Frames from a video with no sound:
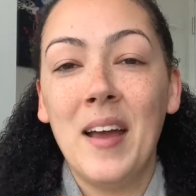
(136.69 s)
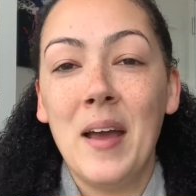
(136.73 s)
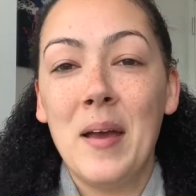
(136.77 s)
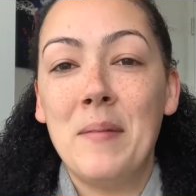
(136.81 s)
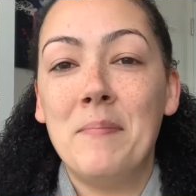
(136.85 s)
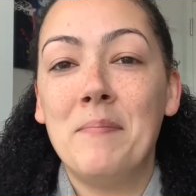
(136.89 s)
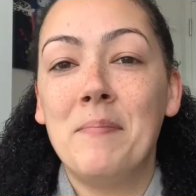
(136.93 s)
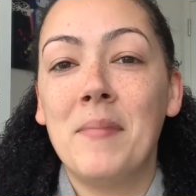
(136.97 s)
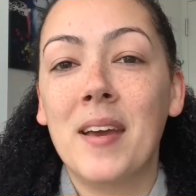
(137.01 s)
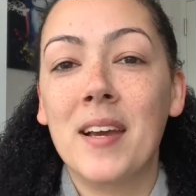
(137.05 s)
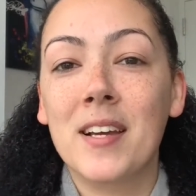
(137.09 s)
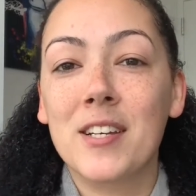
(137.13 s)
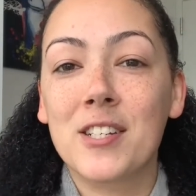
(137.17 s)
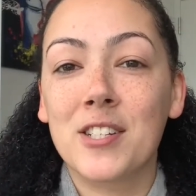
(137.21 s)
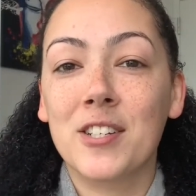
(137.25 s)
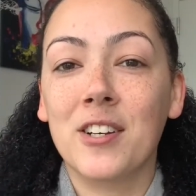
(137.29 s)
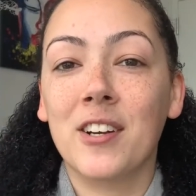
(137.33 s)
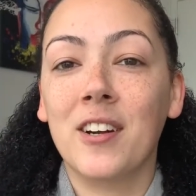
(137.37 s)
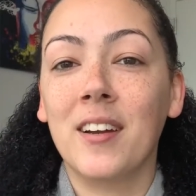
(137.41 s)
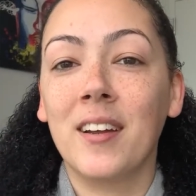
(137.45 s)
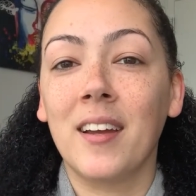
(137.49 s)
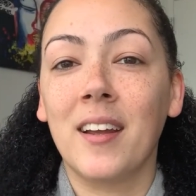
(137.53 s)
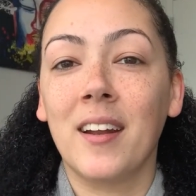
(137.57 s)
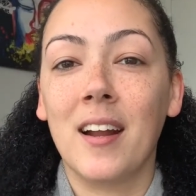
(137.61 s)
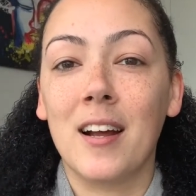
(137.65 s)
make sure
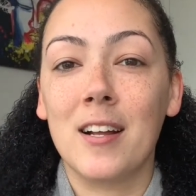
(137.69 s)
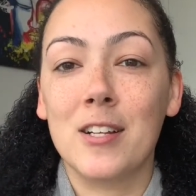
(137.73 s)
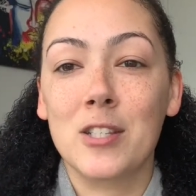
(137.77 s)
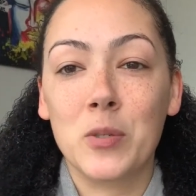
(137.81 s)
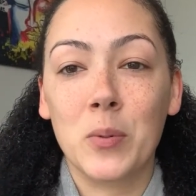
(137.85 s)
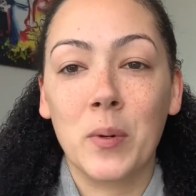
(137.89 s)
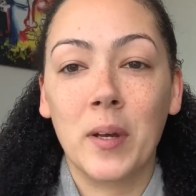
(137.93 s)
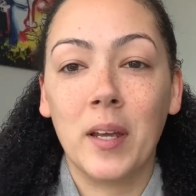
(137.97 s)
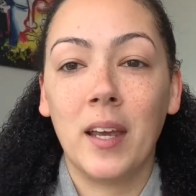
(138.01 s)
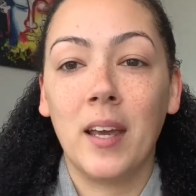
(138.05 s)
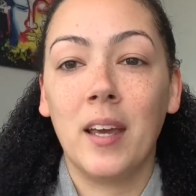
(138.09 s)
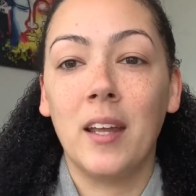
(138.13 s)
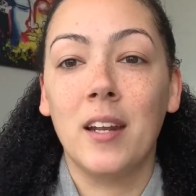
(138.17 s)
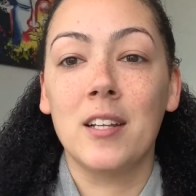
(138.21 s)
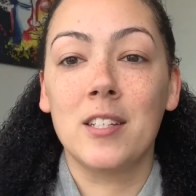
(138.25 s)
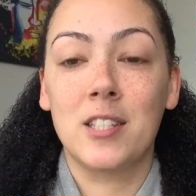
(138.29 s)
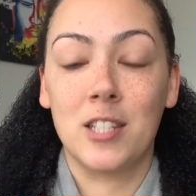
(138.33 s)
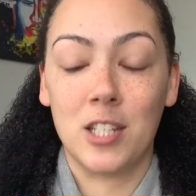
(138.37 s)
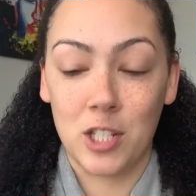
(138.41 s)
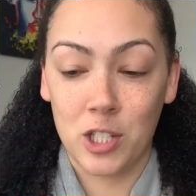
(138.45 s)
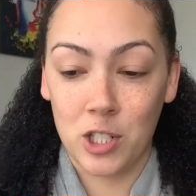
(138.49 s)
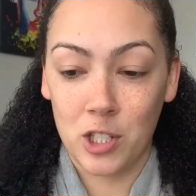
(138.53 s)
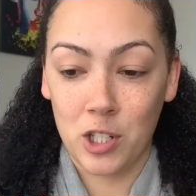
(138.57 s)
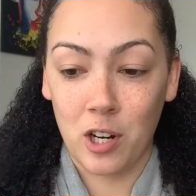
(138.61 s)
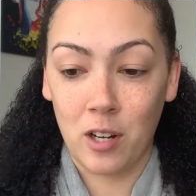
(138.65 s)
you're not doing it in a
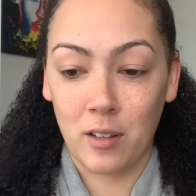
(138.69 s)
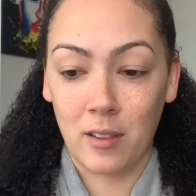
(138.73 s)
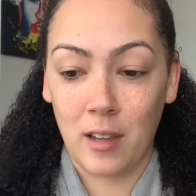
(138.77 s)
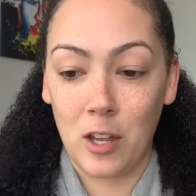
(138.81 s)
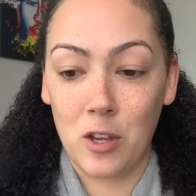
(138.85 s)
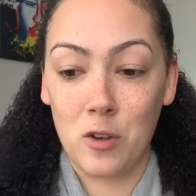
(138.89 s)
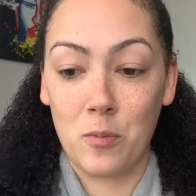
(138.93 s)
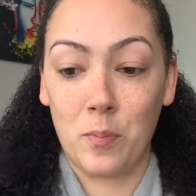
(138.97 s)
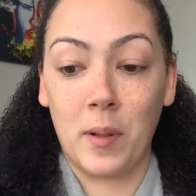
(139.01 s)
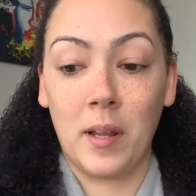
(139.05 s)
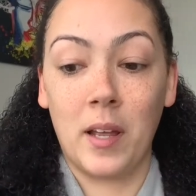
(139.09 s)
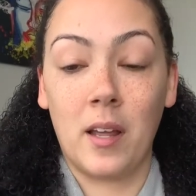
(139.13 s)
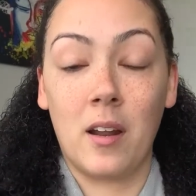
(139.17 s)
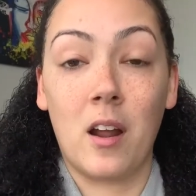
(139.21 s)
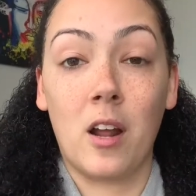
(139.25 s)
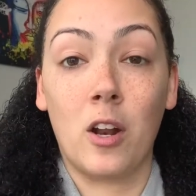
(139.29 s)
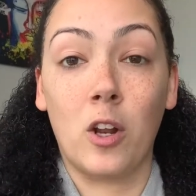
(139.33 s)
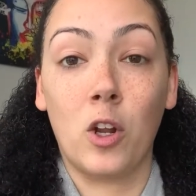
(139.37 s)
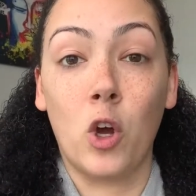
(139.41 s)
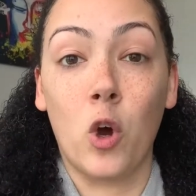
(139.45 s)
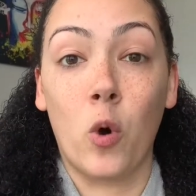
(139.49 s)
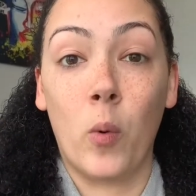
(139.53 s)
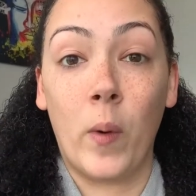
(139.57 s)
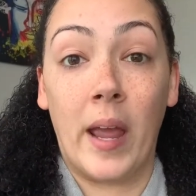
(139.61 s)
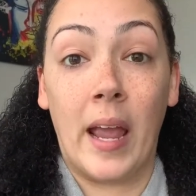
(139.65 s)
t-shirt that you plan on
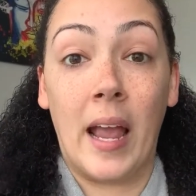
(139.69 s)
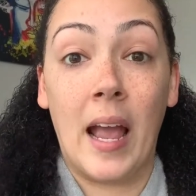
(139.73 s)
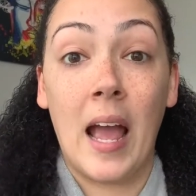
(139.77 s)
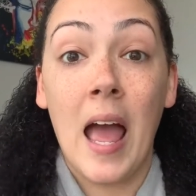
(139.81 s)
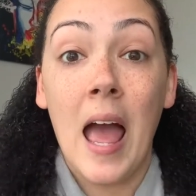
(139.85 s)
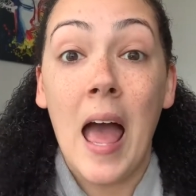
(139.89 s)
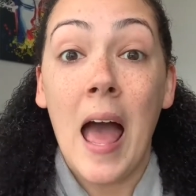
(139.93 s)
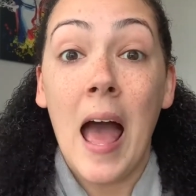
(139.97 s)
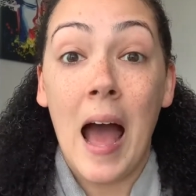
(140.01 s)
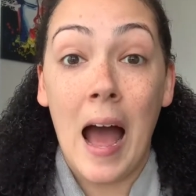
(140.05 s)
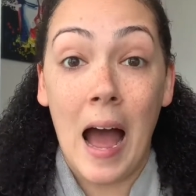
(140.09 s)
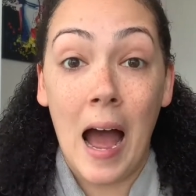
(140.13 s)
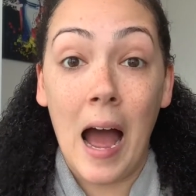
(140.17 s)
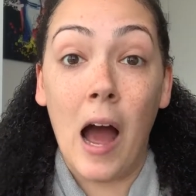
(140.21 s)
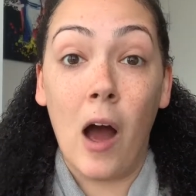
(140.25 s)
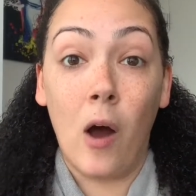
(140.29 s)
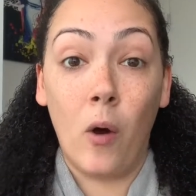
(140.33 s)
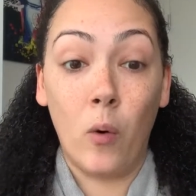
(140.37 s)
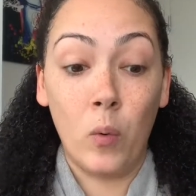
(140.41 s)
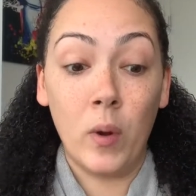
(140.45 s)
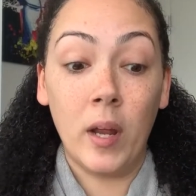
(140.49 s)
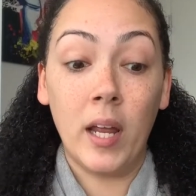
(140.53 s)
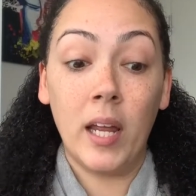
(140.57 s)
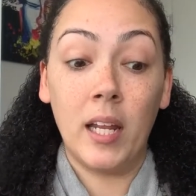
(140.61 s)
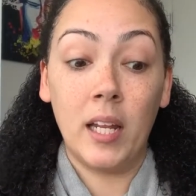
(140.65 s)
going
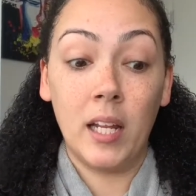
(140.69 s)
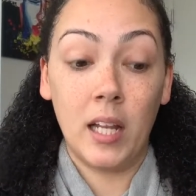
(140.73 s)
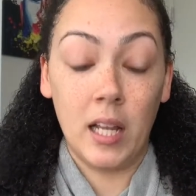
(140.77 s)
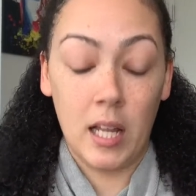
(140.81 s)
out in